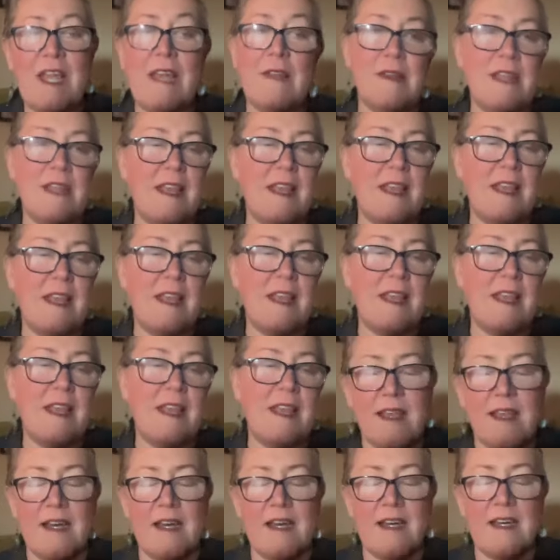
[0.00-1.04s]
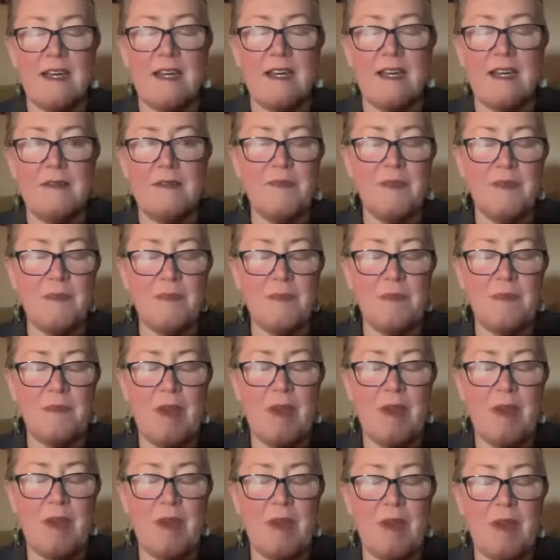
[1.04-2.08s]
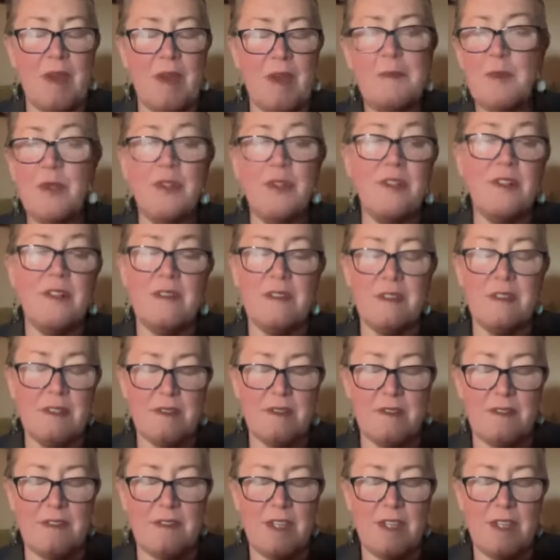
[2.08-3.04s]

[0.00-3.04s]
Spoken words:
and people,